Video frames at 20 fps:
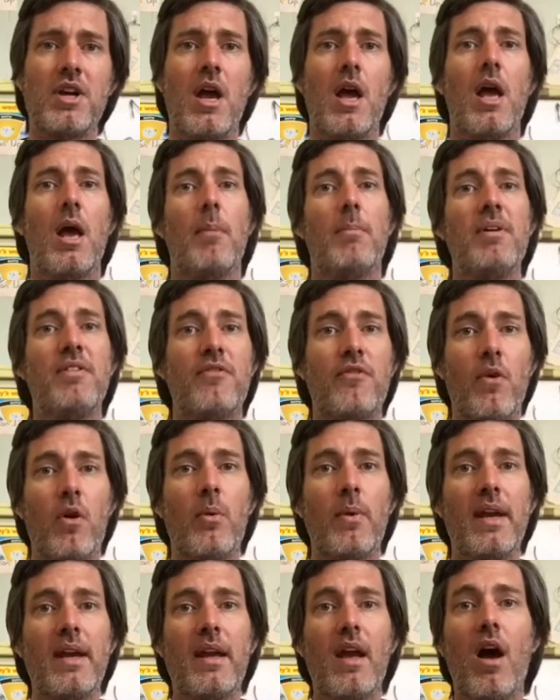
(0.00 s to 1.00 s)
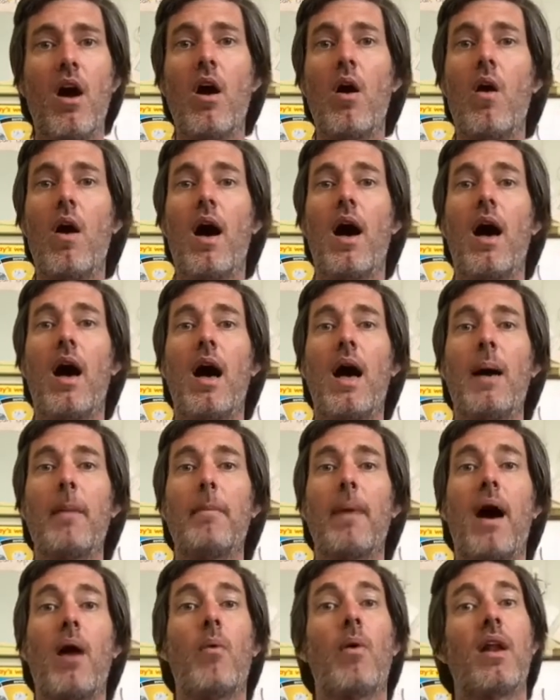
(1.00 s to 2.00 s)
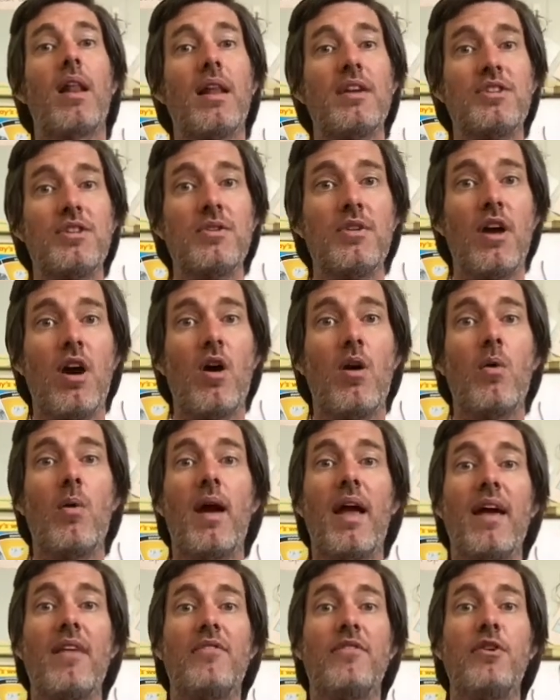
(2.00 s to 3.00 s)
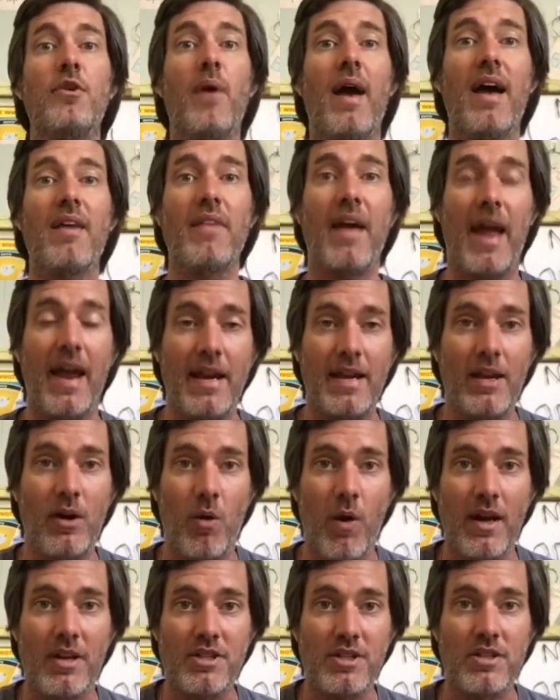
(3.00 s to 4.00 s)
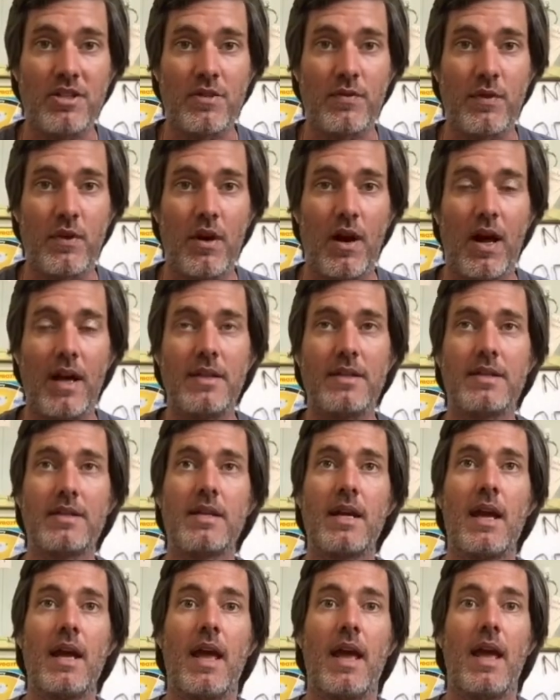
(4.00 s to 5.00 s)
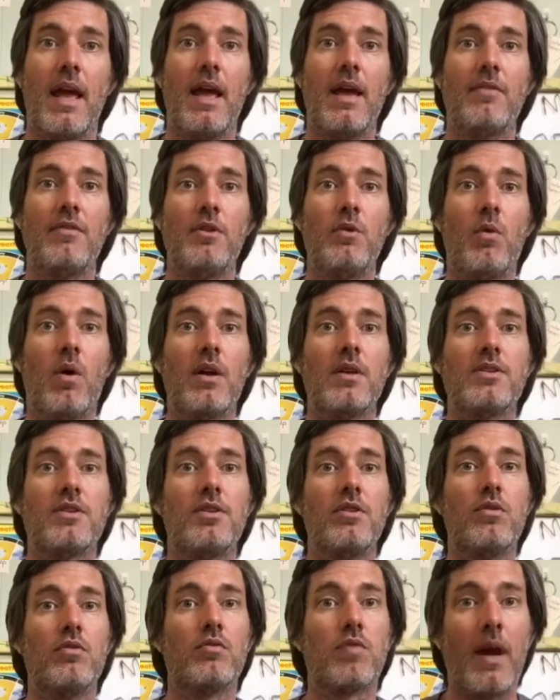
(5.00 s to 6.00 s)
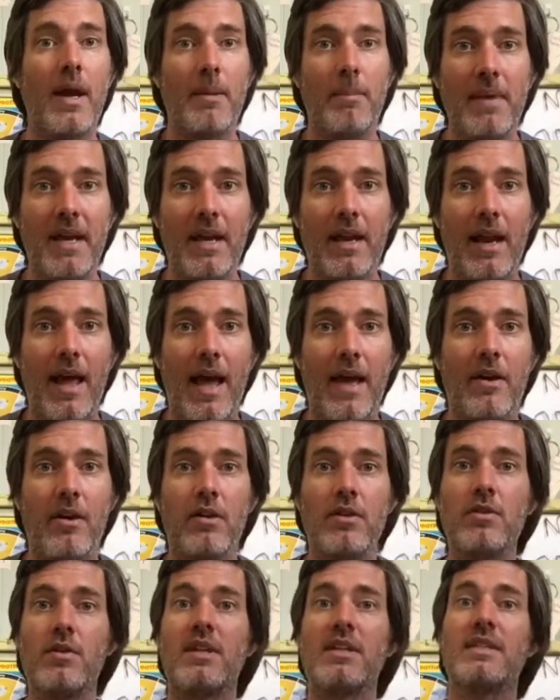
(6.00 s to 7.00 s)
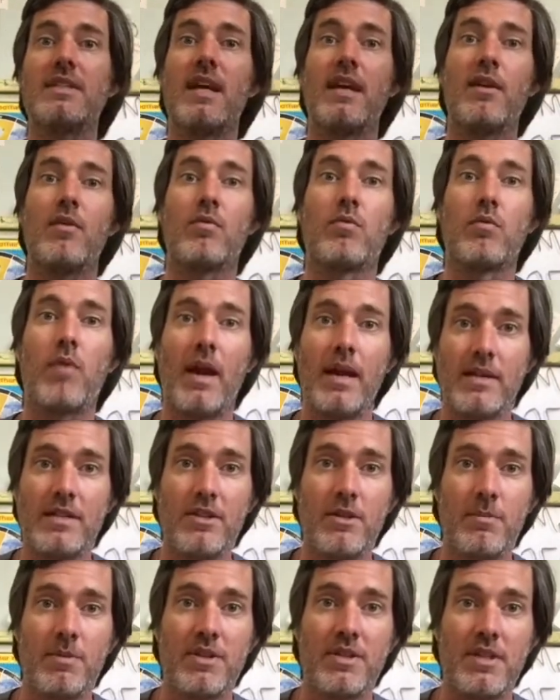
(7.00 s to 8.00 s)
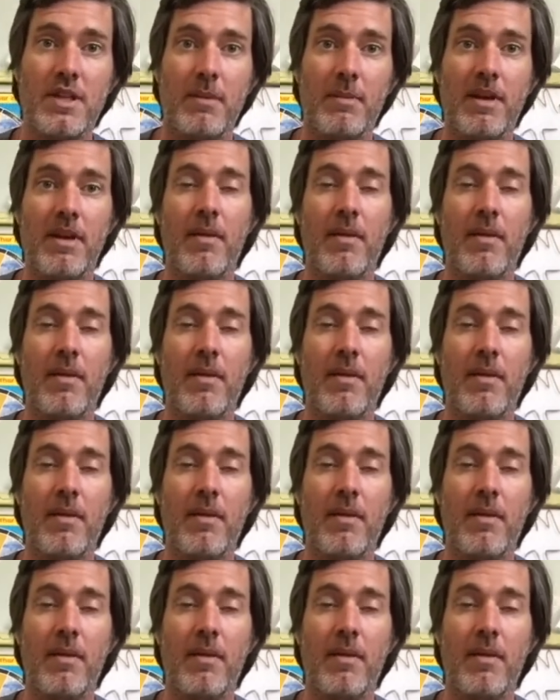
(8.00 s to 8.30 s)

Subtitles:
Before we go, I want to let you know if you have any questions for us, if you want to write me a letter, you can send it right to Persimmon.